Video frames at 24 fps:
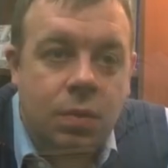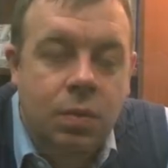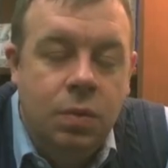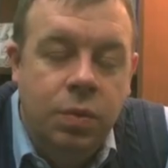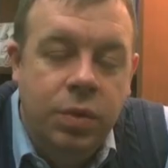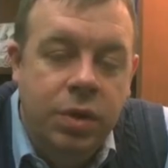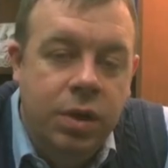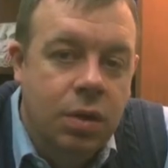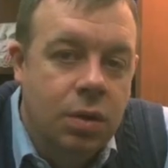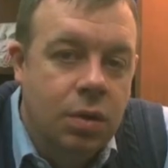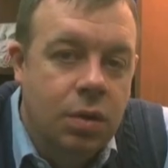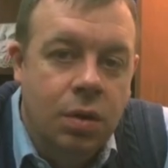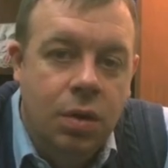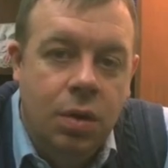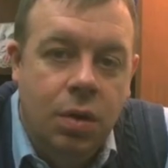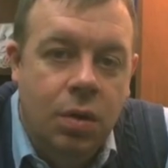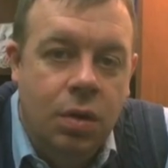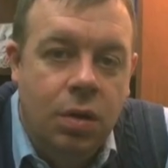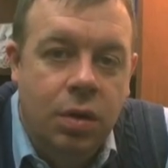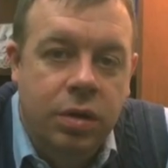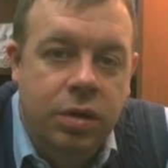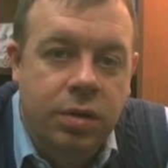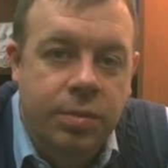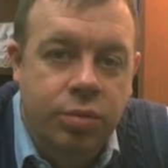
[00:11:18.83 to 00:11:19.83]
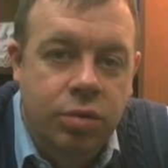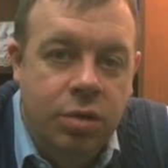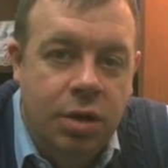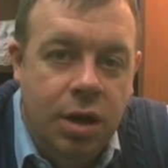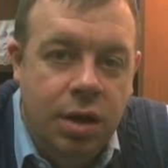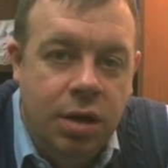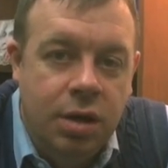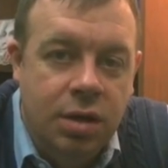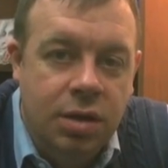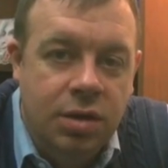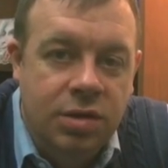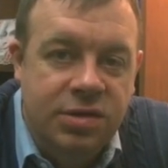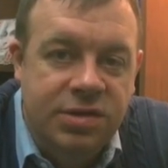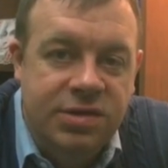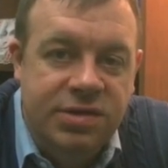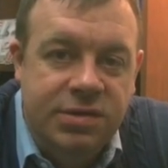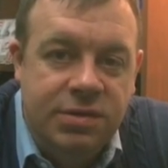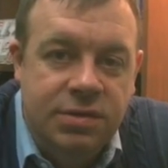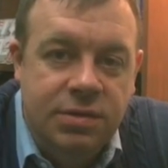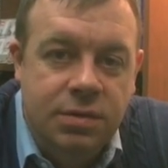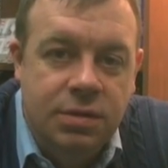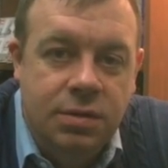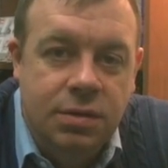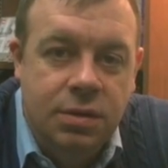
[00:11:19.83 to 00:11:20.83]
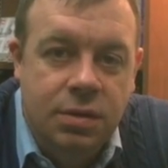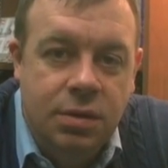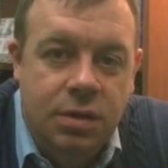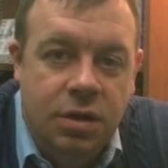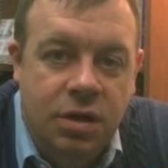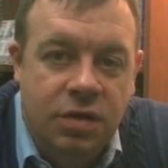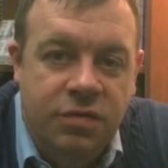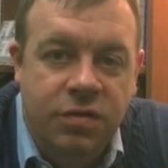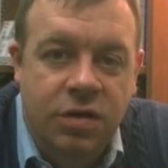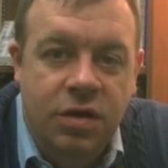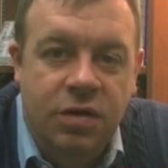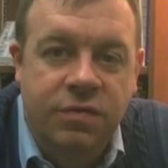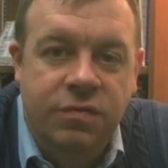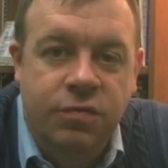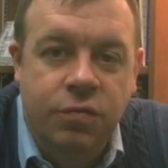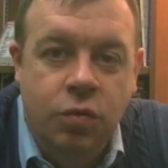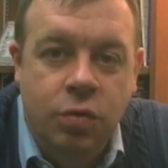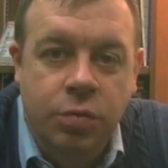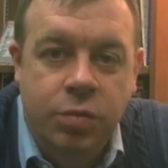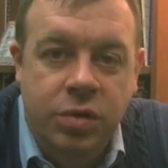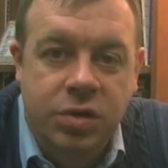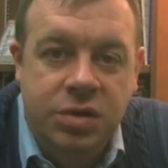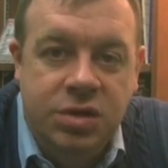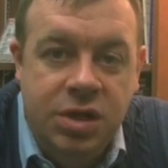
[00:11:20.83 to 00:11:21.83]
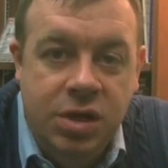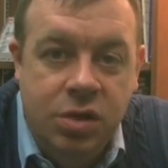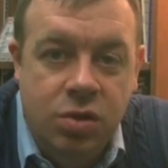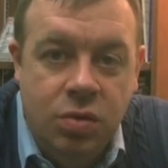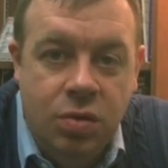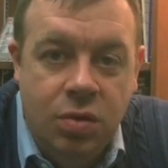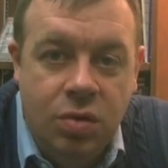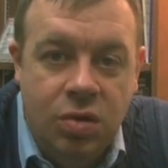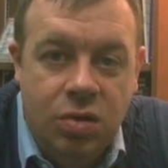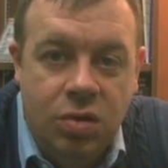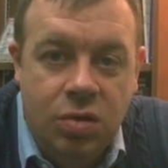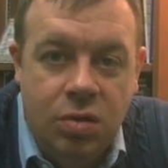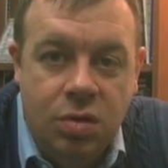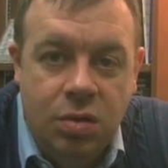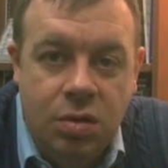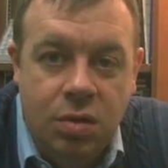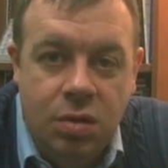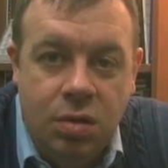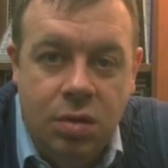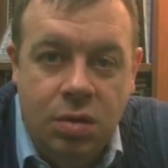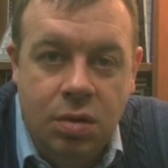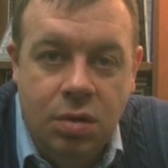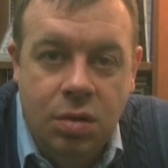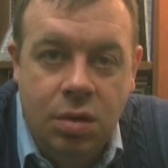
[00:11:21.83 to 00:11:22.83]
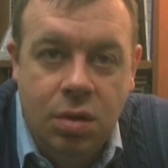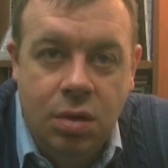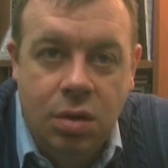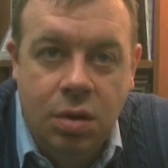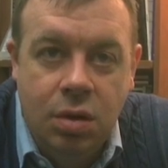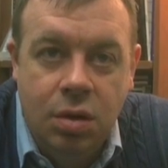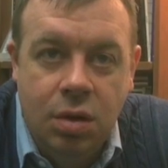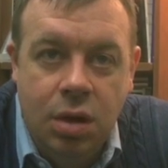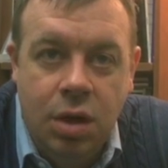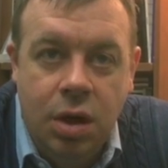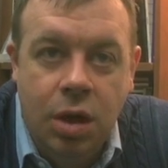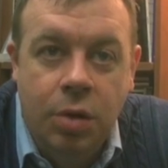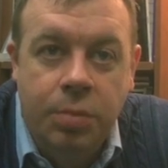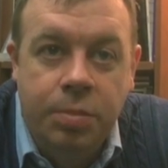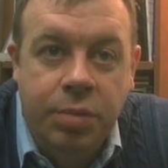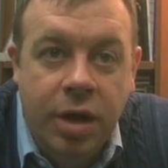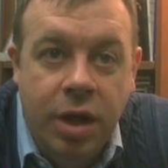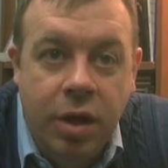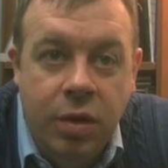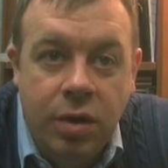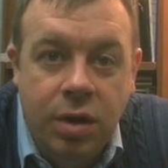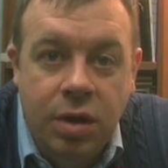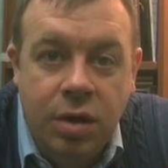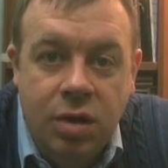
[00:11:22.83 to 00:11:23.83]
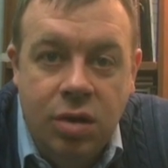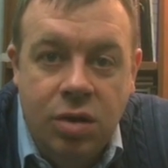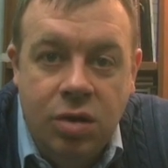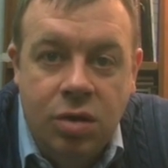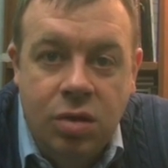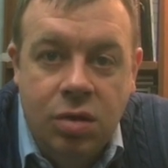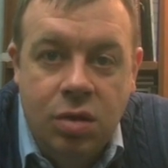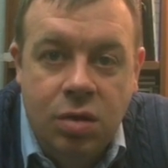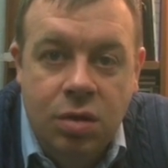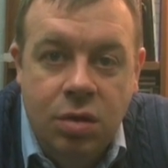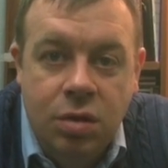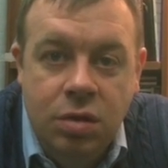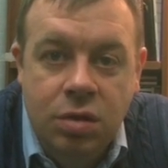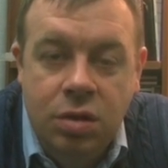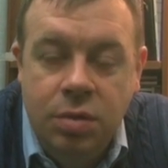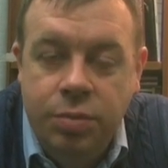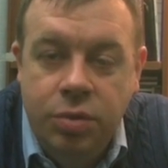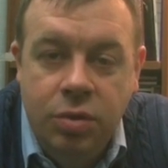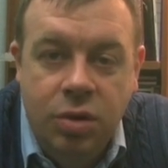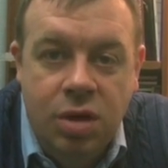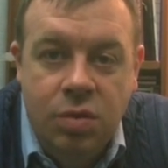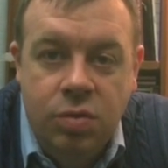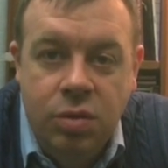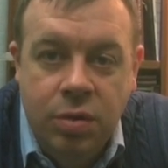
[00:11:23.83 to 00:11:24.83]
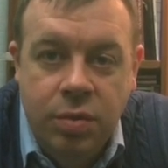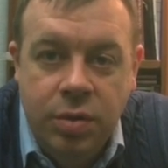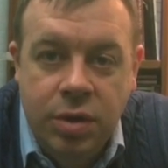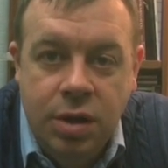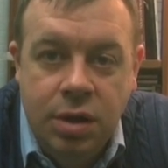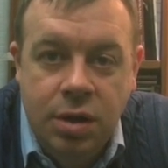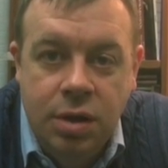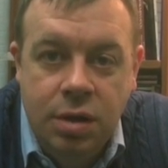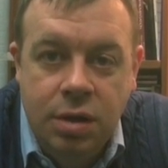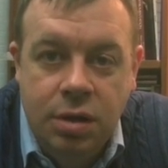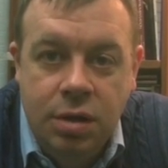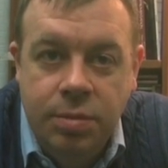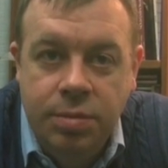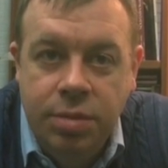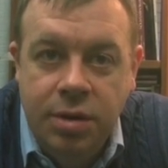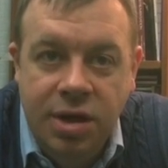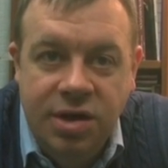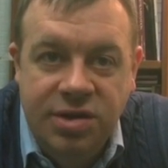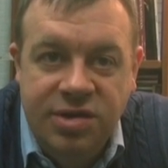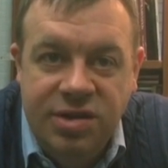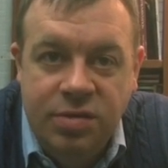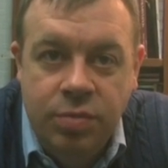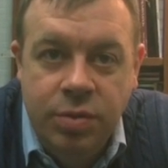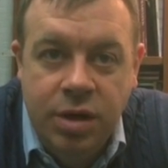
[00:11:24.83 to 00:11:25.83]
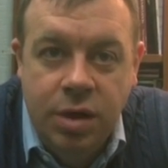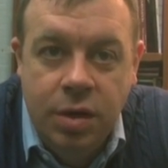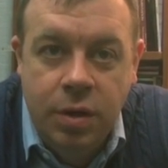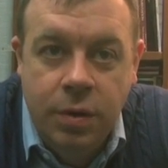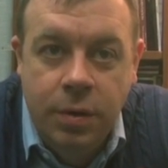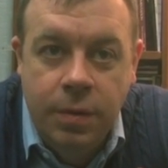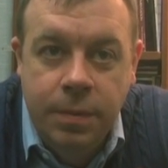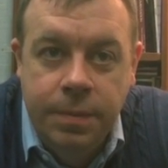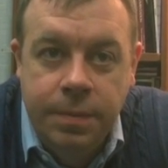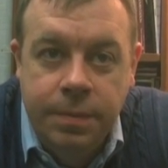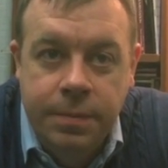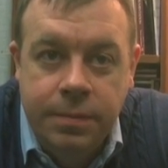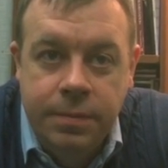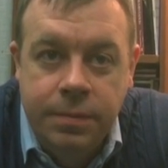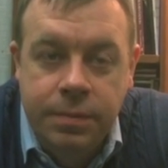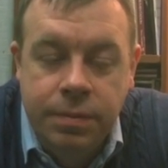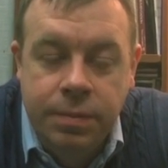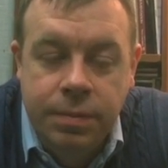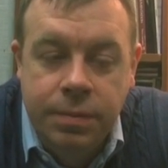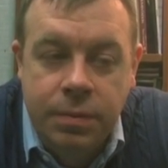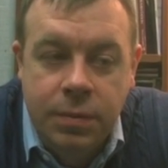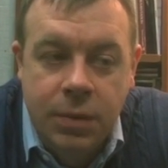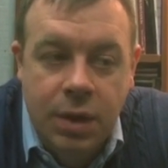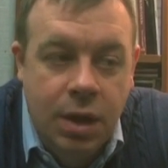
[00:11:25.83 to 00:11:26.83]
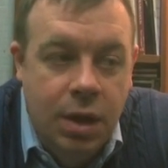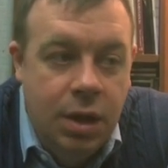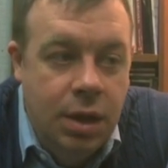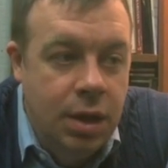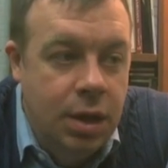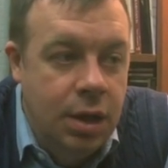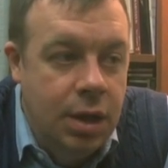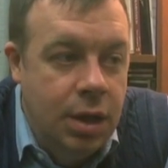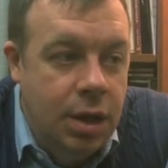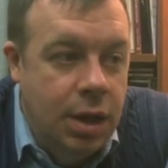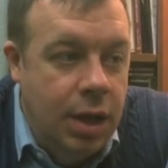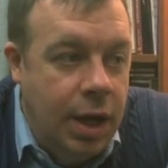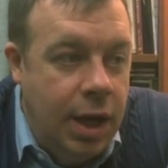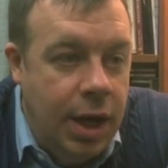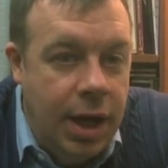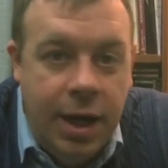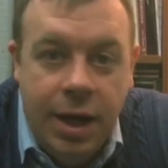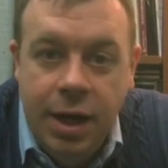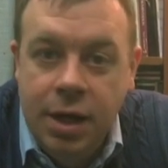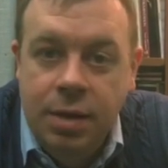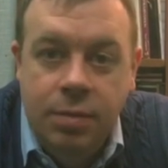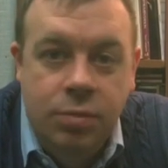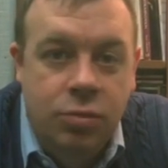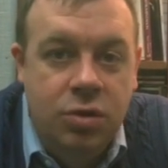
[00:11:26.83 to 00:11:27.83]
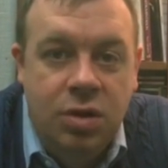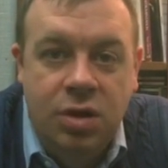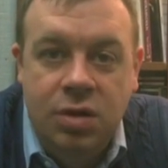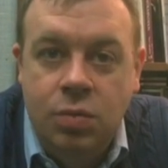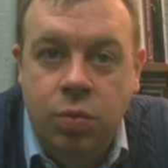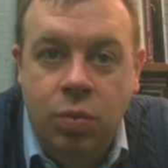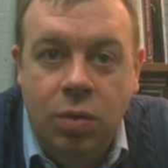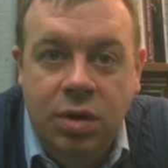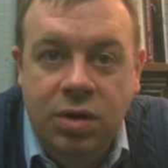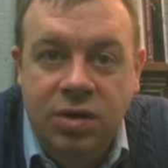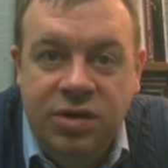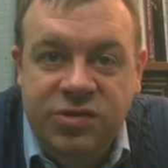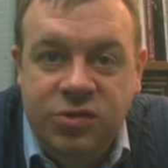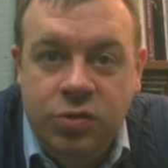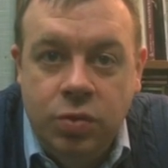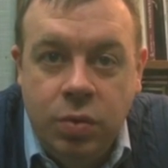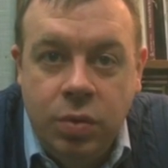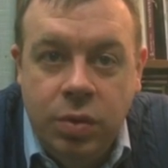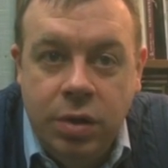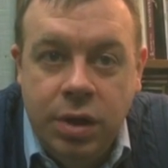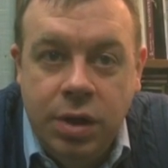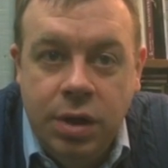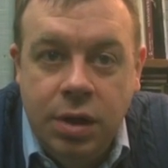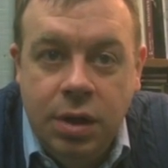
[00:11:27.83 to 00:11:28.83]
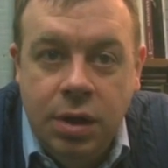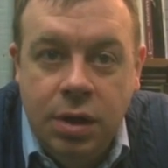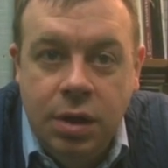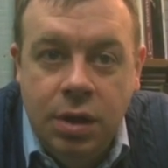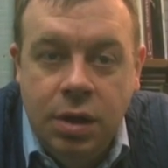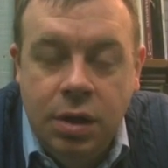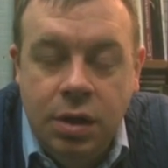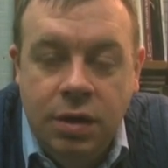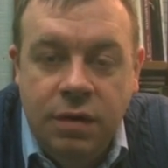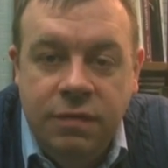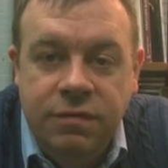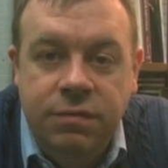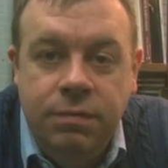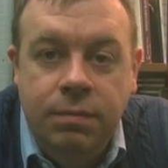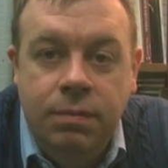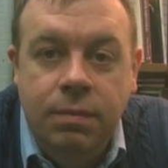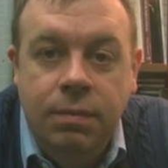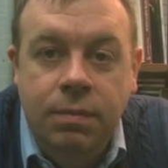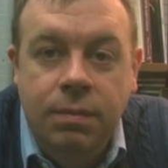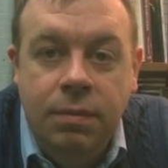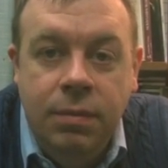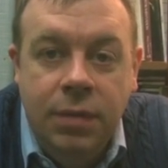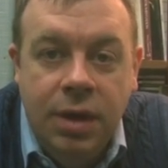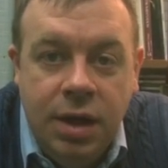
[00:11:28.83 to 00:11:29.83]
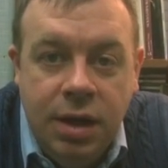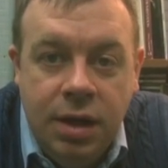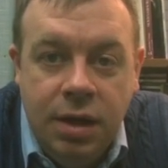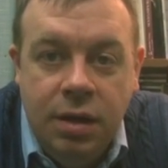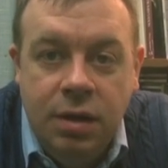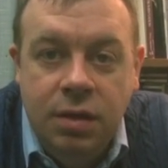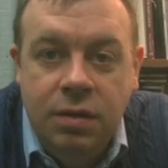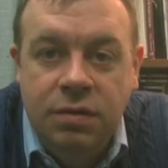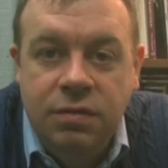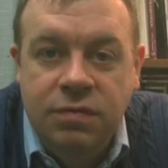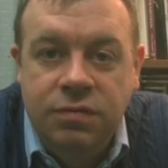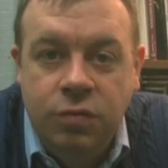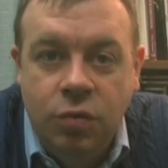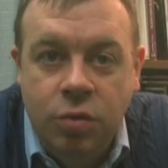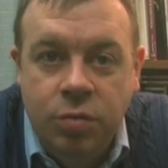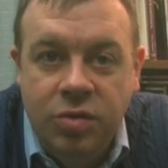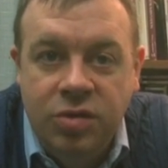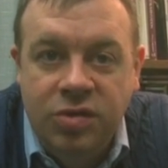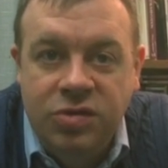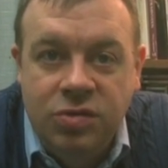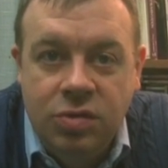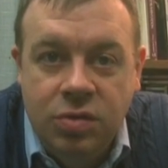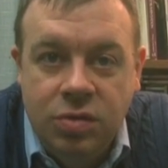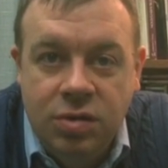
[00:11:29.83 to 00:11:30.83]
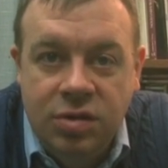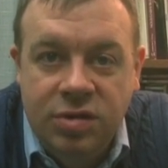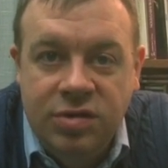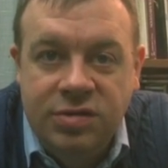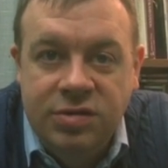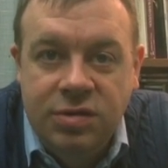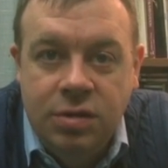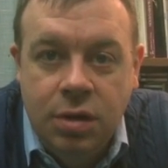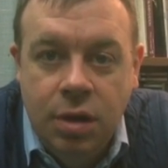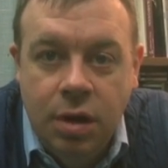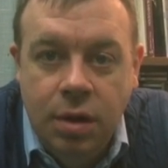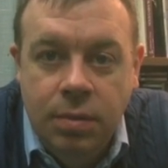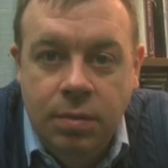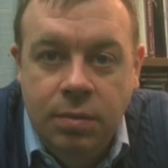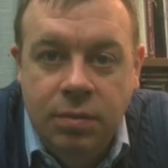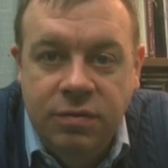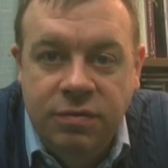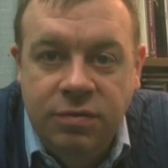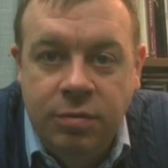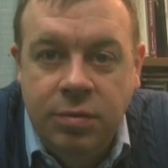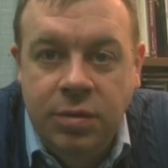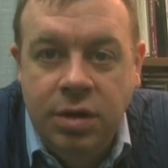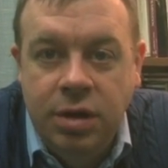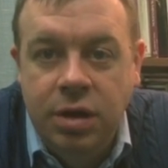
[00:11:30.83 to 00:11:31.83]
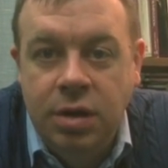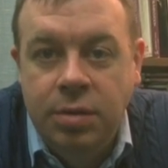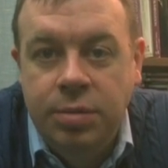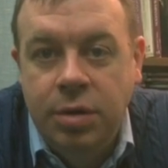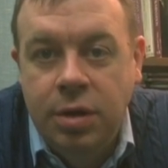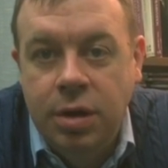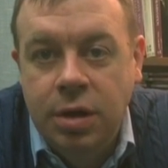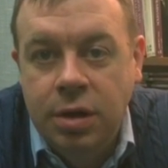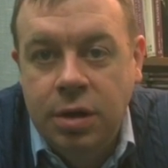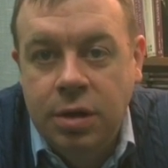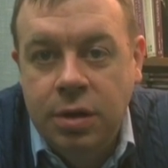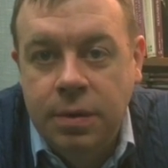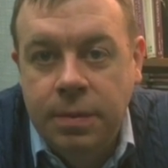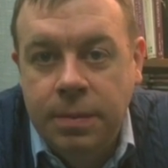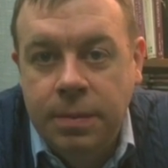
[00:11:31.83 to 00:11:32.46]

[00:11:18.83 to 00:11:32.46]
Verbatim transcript: We are all the products of our former teachers, our parents, the books we read, the places we go. I am just one story of many former students to come from Galena Park.